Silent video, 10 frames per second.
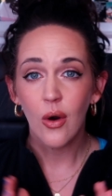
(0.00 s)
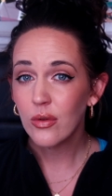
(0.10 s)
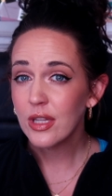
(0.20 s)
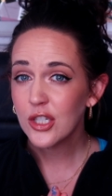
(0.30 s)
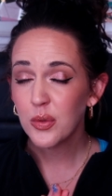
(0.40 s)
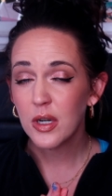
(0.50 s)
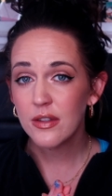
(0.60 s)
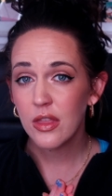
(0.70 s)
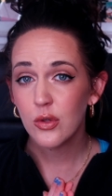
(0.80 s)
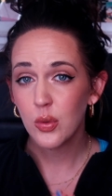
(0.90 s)
Only
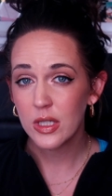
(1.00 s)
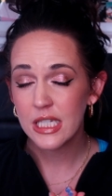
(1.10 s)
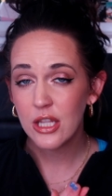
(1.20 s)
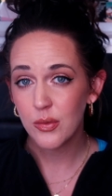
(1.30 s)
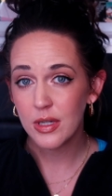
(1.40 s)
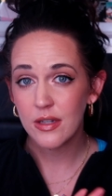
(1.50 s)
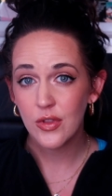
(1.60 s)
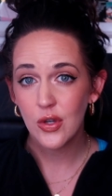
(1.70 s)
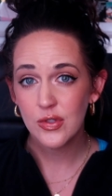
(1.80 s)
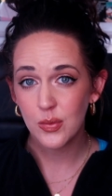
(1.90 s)
20, 23
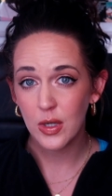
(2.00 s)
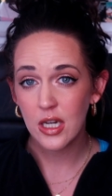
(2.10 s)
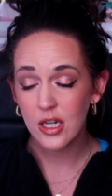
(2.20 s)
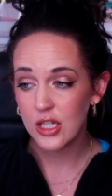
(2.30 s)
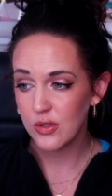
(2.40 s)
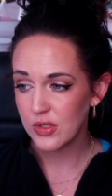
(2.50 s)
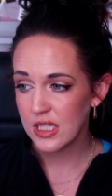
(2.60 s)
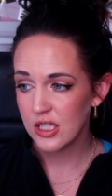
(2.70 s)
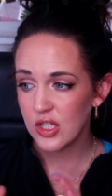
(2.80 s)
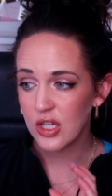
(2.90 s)
of those went
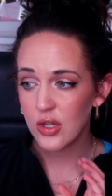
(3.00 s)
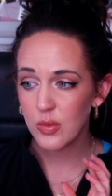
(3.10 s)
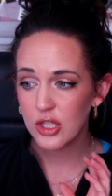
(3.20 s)
unused this year,